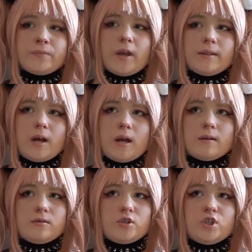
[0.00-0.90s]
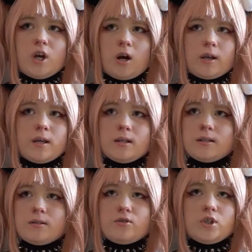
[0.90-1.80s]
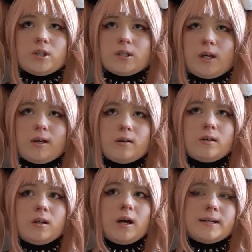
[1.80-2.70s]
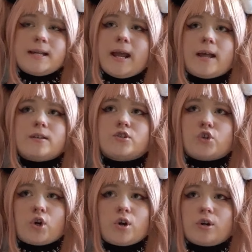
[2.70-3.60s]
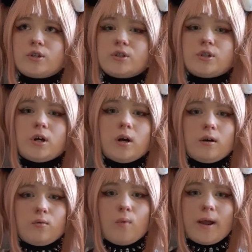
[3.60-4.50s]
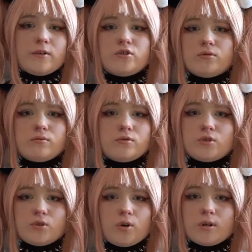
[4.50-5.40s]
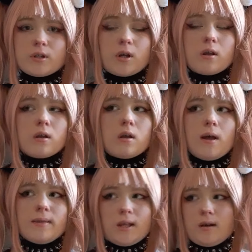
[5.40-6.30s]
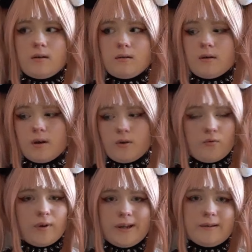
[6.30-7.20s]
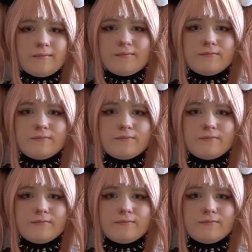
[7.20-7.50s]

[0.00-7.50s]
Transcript: and then Chiaki's is just like a tan skirt, a white shirt, and then a green